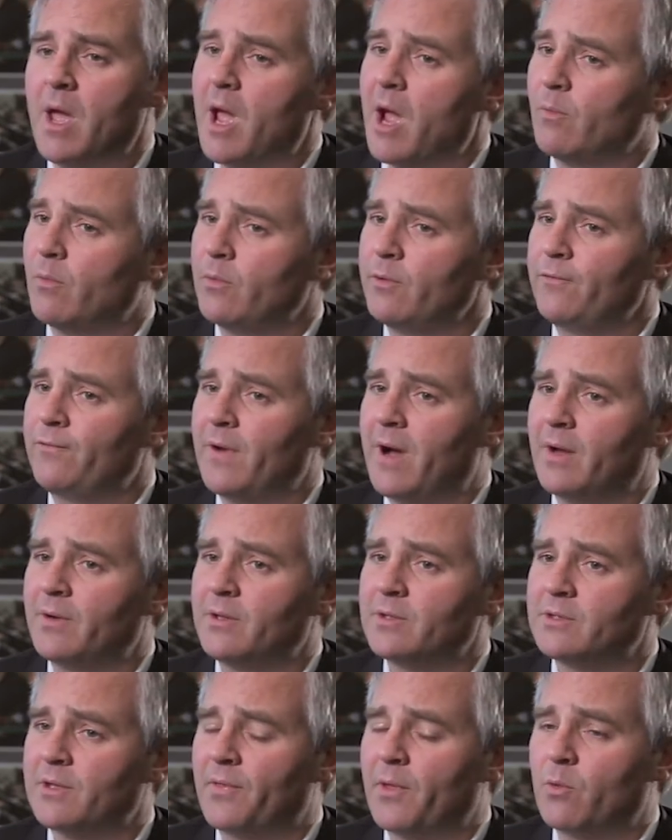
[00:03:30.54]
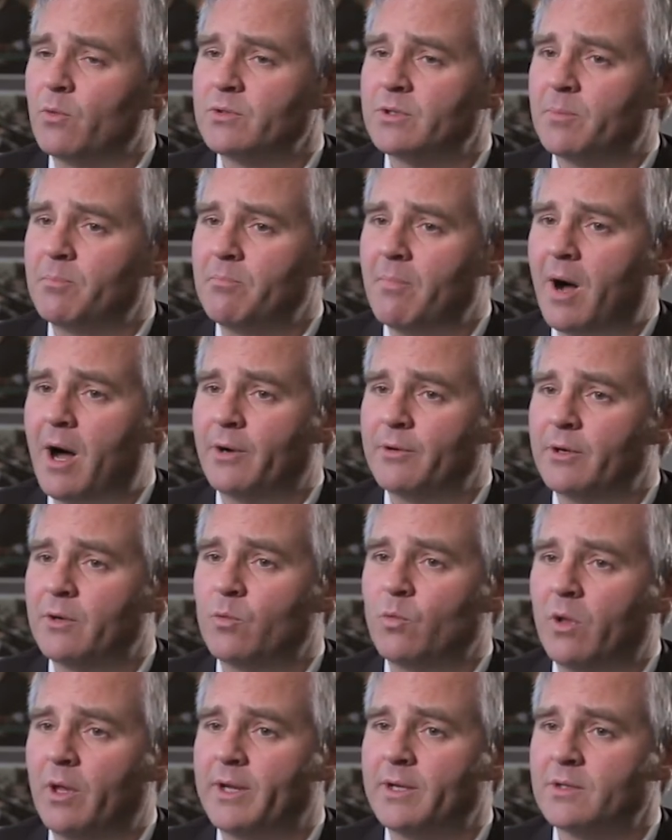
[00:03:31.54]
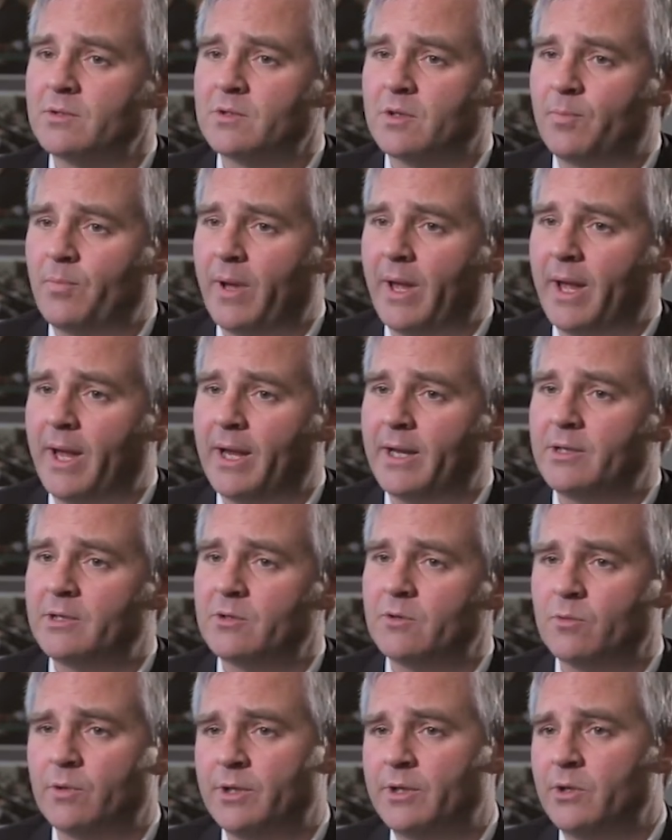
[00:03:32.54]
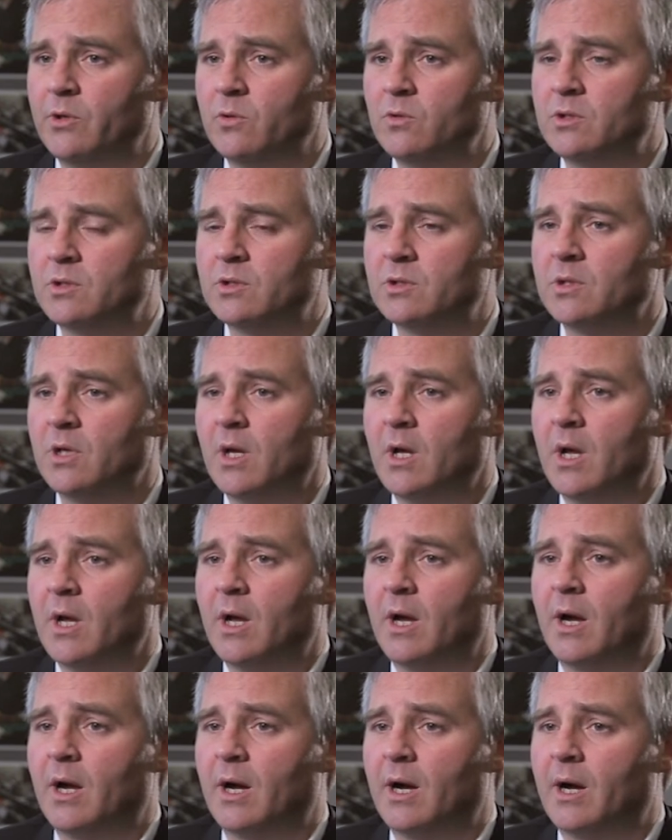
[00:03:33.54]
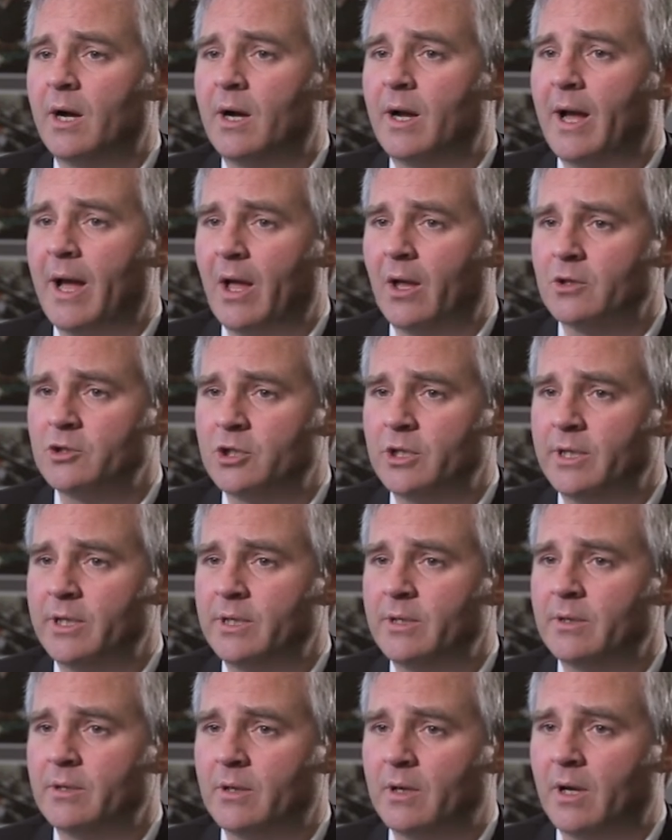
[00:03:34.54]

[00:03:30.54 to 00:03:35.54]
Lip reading: And what we found is that there was a moderate willingness to pay to reduce algae